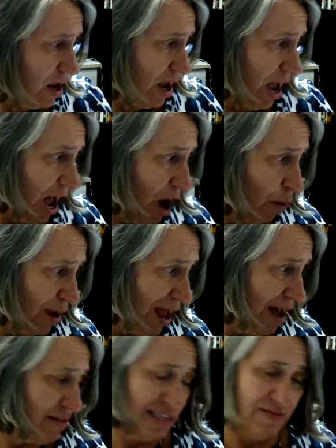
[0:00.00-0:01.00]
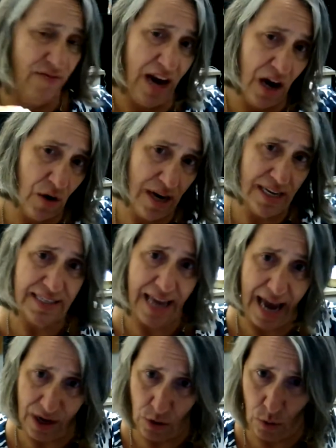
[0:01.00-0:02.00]
How we have these various
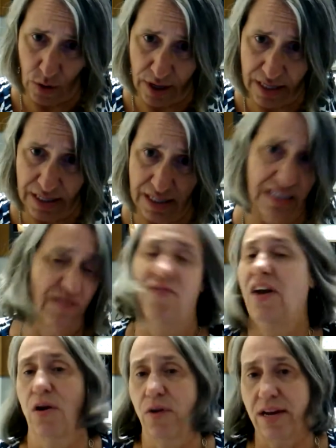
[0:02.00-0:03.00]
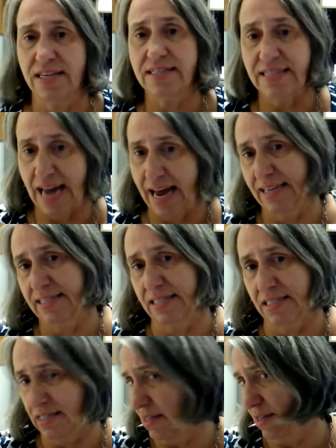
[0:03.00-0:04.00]
categories, these various
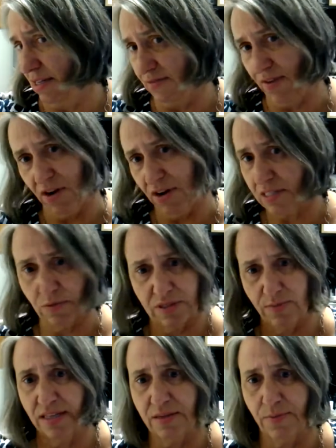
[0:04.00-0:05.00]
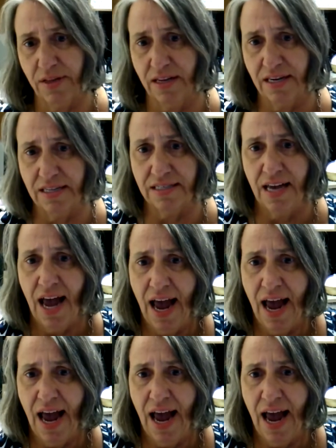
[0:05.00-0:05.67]
statuses, these various responsibilities,